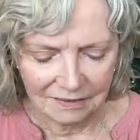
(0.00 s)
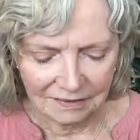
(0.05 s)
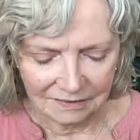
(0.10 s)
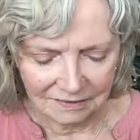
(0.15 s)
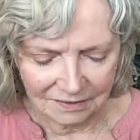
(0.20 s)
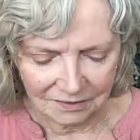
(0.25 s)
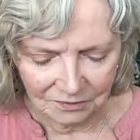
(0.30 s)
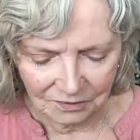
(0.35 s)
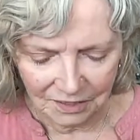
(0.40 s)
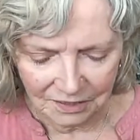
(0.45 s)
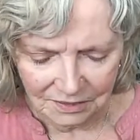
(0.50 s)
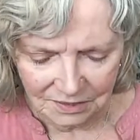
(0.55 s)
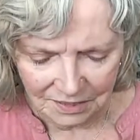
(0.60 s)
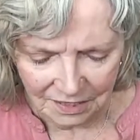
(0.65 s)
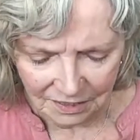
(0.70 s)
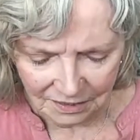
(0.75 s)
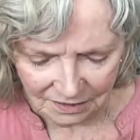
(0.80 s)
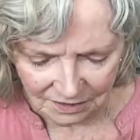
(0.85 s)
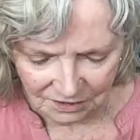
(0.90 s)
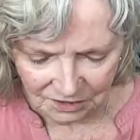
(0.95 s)
So let's
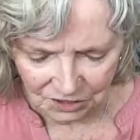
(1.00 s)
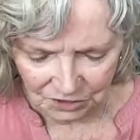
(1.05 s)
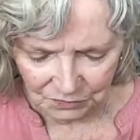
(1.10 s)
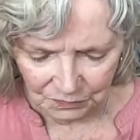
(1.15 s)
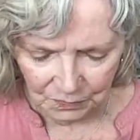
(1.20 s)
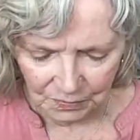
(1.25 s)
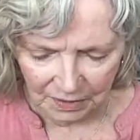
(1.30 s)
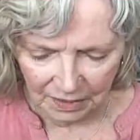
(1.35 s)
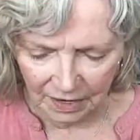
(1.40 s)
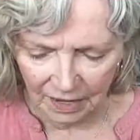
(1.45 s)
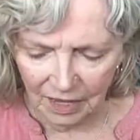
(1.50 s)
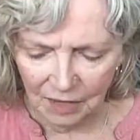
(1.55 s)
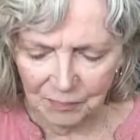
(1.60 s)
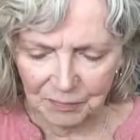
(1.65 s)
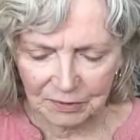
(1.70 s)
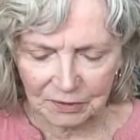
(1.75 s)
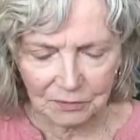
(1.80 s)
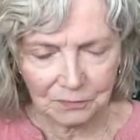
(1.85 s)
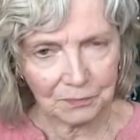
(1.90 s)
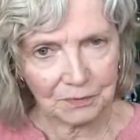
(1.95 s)
get into what
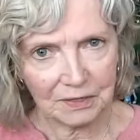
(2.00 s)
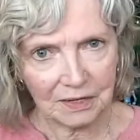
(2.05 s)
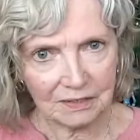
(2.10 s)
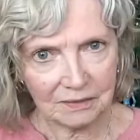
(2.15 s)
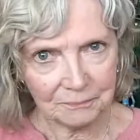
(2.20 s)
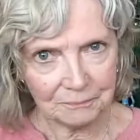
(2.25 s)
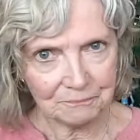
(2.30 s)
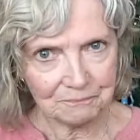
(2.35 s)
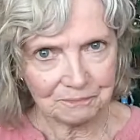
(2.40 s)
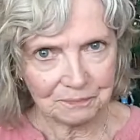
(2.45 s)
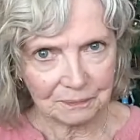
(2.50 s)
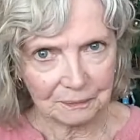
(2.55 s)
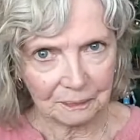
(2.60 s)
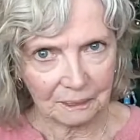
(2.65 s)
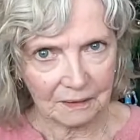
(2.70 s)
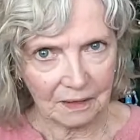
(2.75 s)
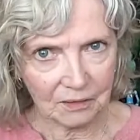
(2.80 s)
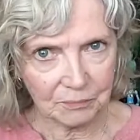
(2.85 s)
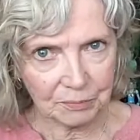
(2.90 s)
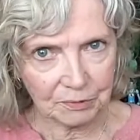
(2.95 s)
happened when
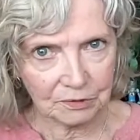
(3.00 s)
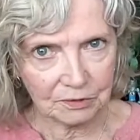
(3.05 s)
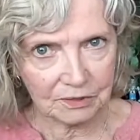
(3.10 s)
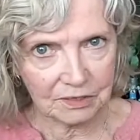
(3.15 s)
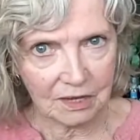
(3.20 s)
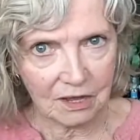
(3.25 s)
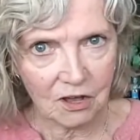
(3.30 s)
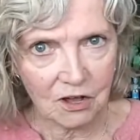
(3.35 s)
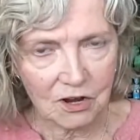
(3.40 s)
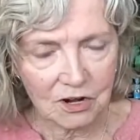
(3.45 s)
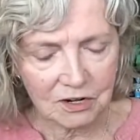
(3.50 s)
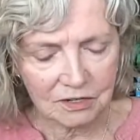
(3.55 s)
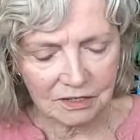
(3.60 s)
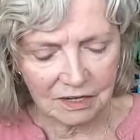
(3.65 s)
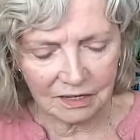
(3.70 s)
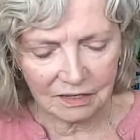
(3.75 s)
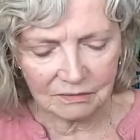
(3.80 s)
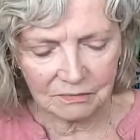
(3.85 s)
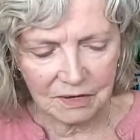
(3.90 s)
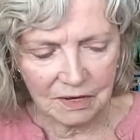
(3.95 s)
I pulled the card.
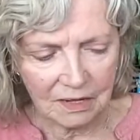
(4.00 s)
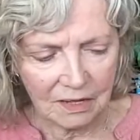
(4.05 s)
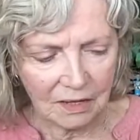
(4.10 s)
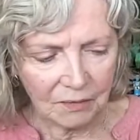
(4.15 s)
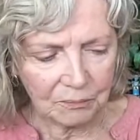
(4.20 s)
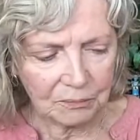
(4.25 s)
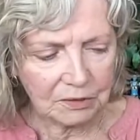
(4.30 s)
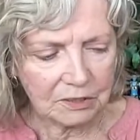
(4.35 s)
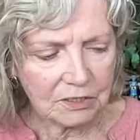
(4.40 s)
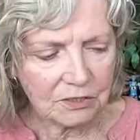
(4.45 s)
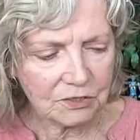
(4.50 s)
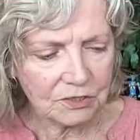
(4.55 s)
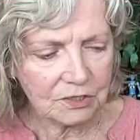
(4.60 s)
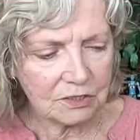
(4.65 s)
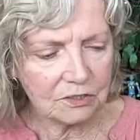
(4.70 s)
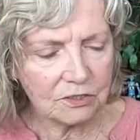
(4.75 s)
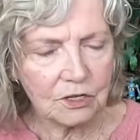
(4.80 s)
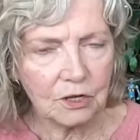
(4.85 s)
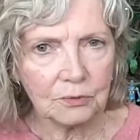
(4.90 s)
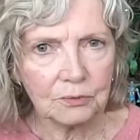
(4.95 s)
And please
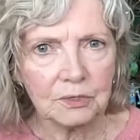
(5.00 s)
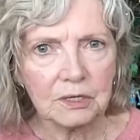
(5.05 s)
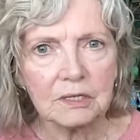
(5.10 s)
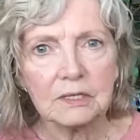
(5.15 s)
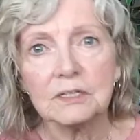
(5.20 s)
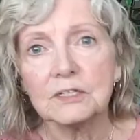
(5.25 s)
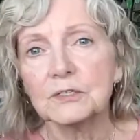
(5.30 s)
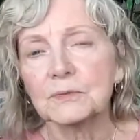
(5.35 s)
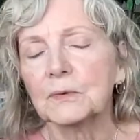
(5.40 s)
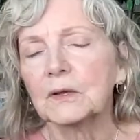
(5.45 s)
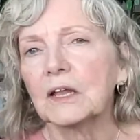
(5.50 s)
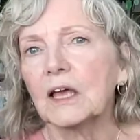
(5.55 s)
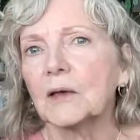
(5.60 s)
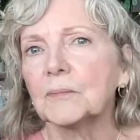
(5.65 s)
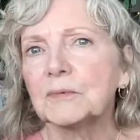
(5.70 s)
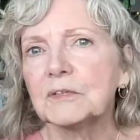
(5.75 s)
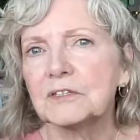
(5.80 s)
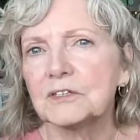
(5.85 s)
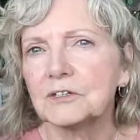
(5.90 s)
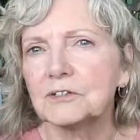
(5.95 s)
notice what
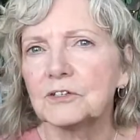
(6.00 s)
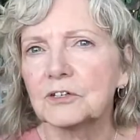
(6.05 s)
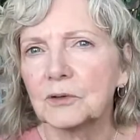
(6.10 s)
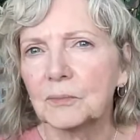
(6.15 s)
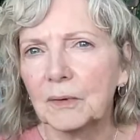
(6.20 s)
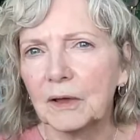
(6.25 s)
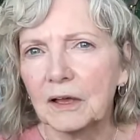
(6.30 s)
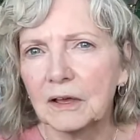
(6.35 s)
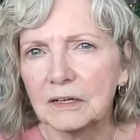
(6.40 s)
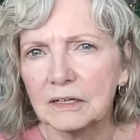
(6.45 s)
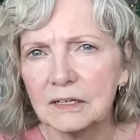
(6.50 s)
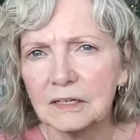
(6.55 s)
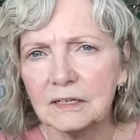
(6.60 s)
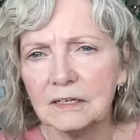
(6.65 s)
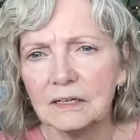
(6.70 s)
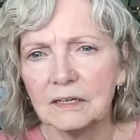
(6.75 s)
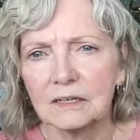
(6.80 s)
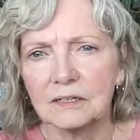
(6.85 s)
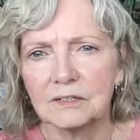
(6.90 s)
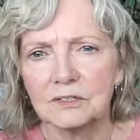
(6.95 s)
happens in your
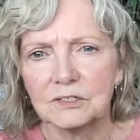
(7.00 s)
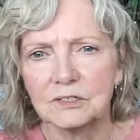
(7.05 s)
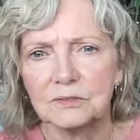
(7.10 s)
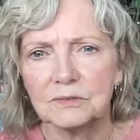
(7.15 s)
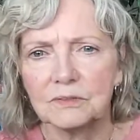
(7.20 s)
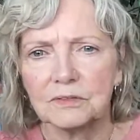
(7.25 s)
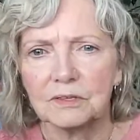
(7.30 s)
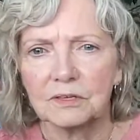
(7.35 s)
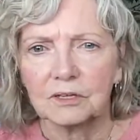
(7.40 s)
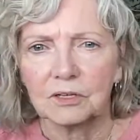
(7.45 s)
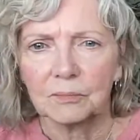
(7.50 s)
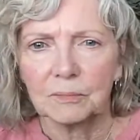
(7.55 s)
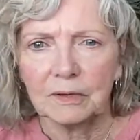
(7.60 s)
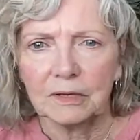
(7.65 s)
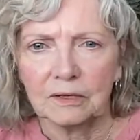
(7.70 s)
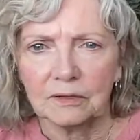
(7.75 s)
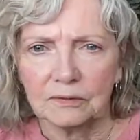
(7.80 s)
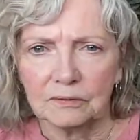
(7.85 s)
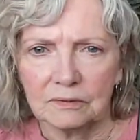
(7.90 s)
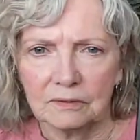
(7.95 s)
body as you think
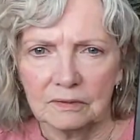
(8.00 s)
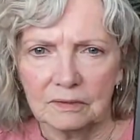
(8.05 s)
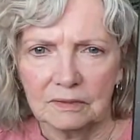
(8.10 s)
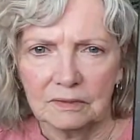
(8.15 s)
about